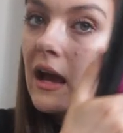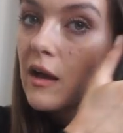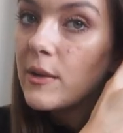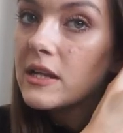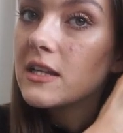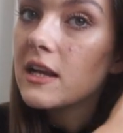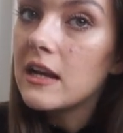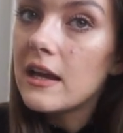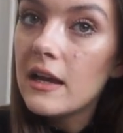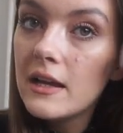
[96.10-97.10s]
I
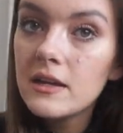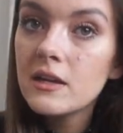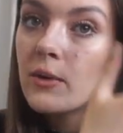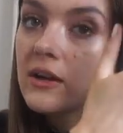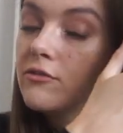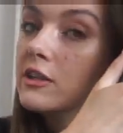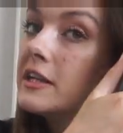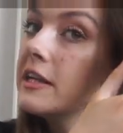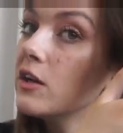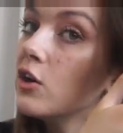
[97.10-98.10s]
basically wait for it to
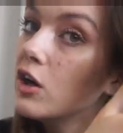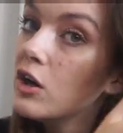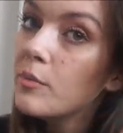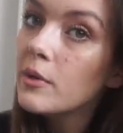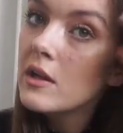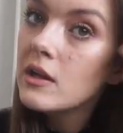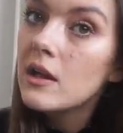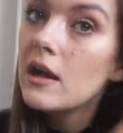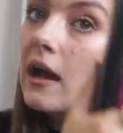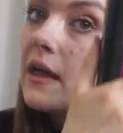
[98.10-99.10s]
heat up
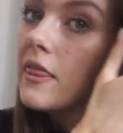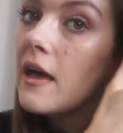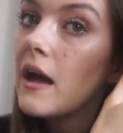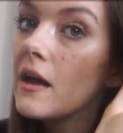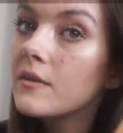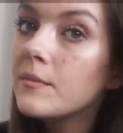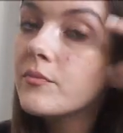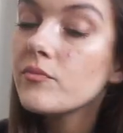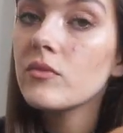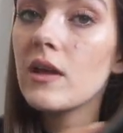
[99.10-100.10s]
and then
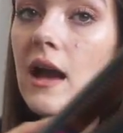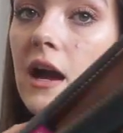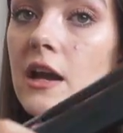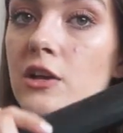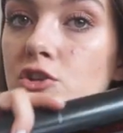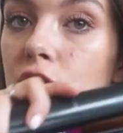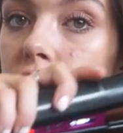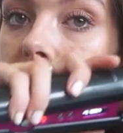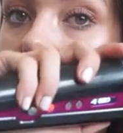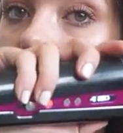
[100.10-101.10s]
I
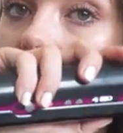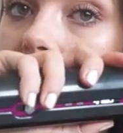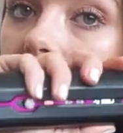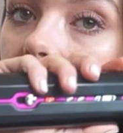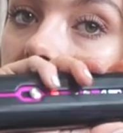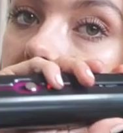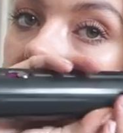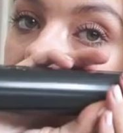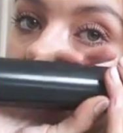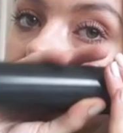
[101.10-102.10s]
just take it like
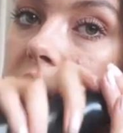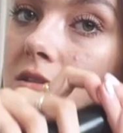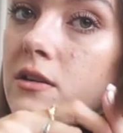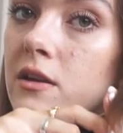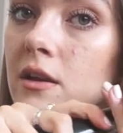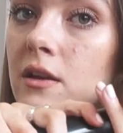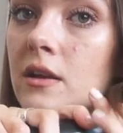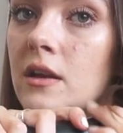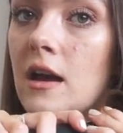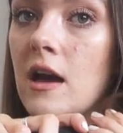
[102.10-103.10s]
this
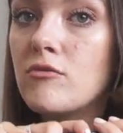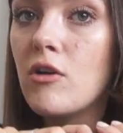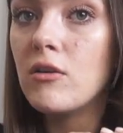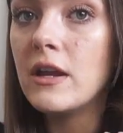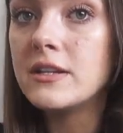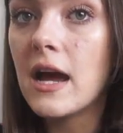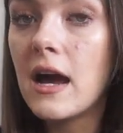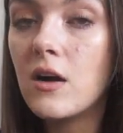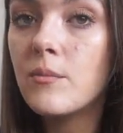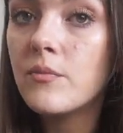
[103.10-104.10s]
and roll it
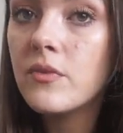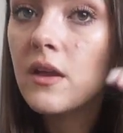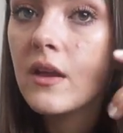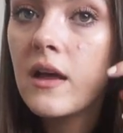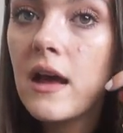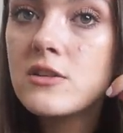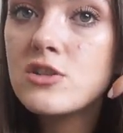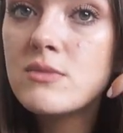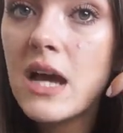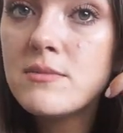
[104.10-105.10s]
down. And
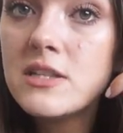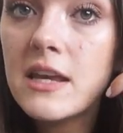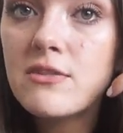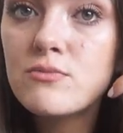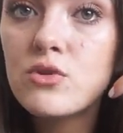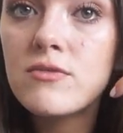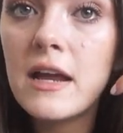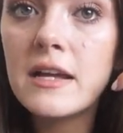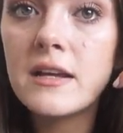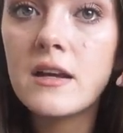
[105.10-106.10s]
sometimes it gives more of
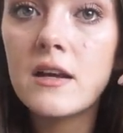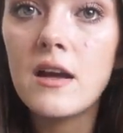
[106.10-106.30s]
like,